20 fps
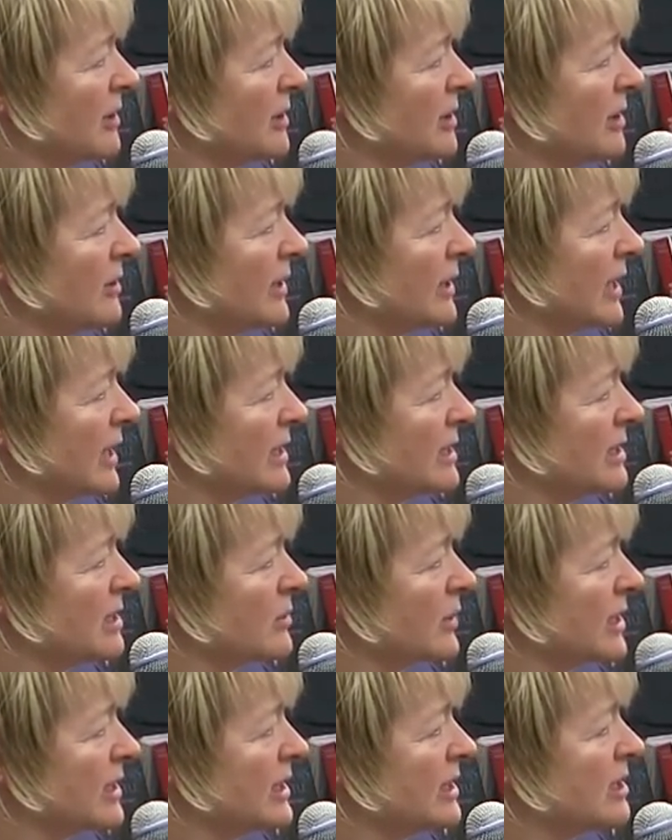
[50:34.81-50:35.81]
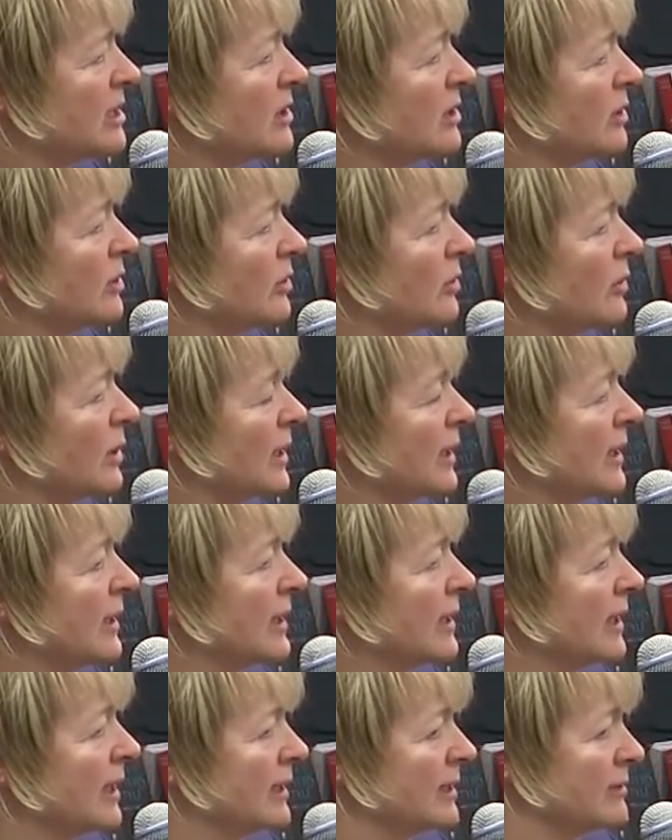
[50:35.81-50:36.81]
You know, in 1922,
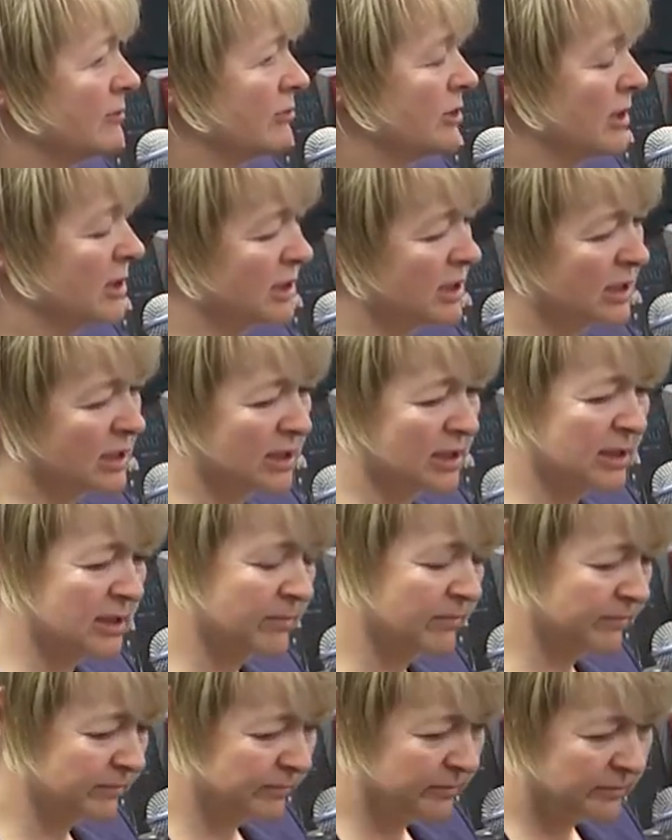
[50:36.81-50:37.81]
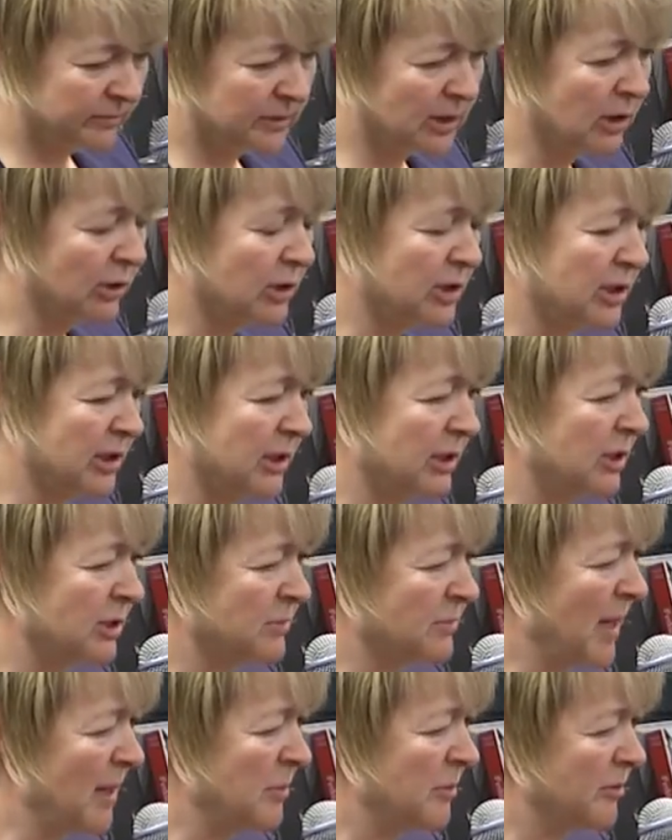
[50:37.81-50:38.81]
and Frances looks at the
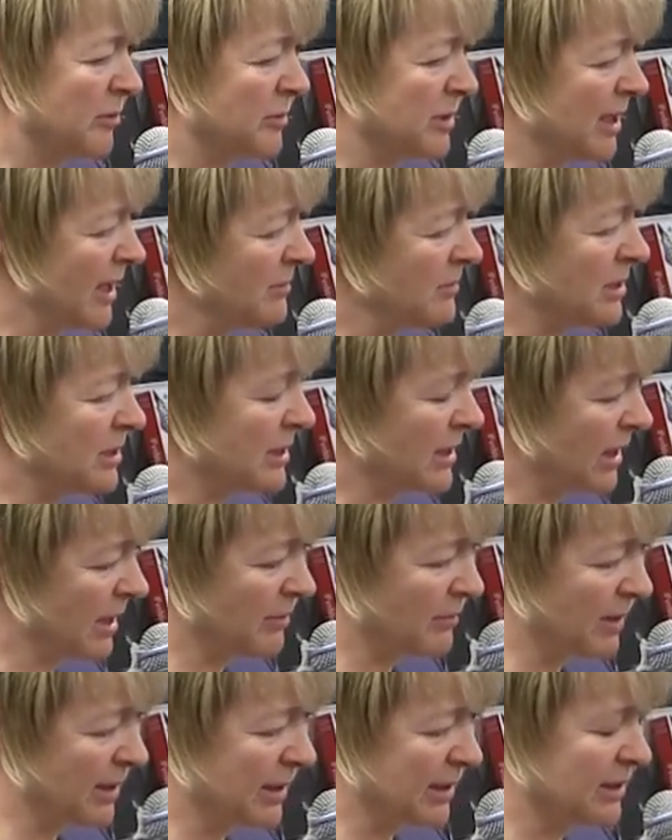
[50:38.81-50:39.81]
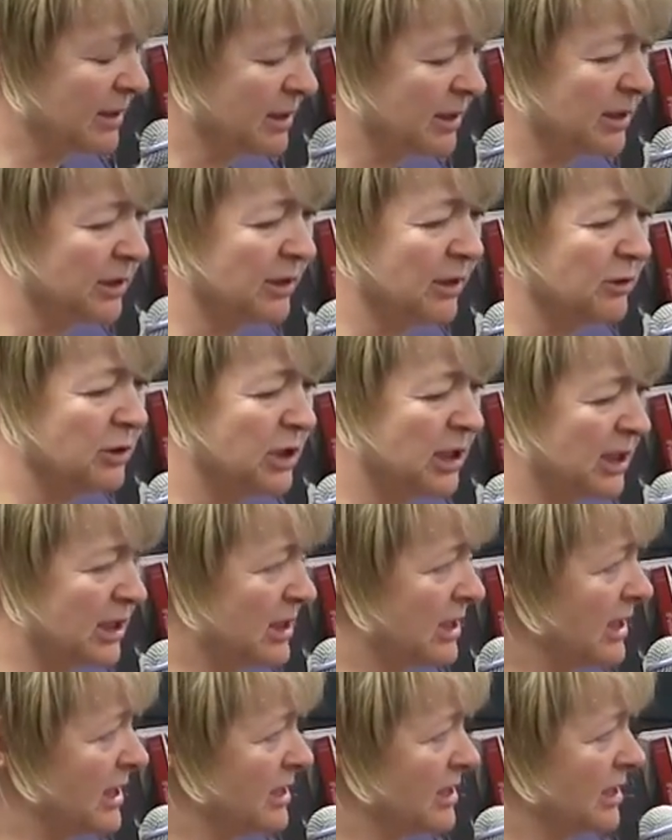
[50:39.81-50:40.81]
newspaper from time to time, and you know she
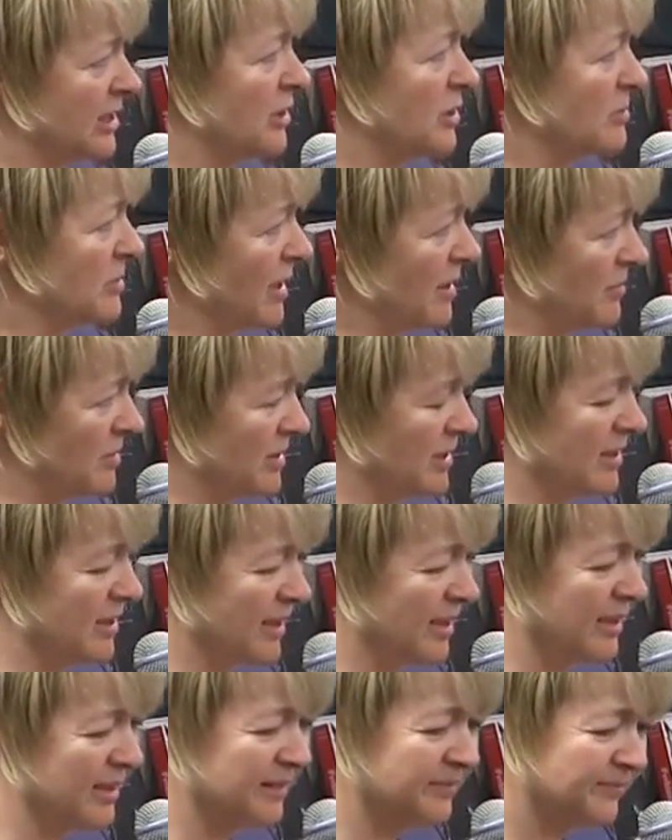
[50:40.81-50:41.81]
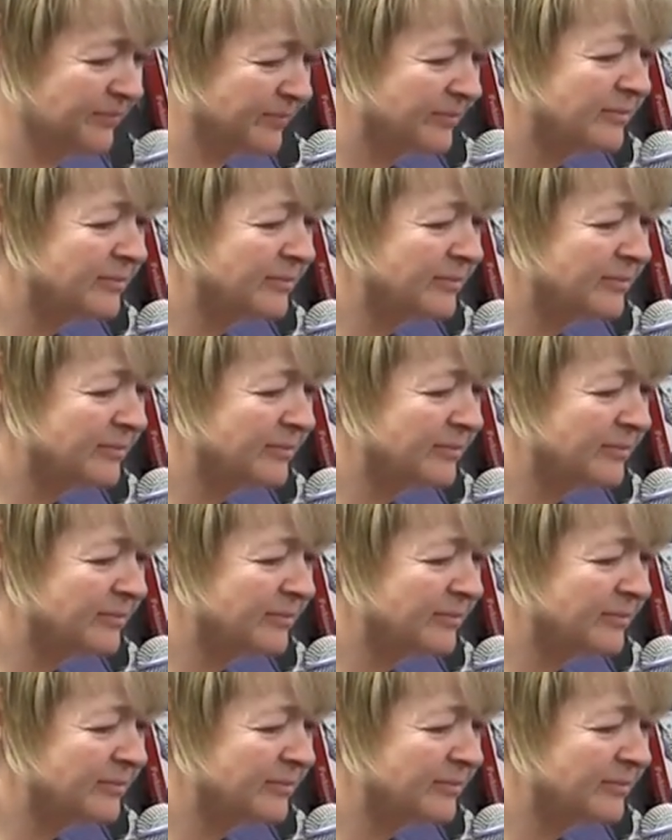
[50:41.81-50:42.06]
sees the newspaper that I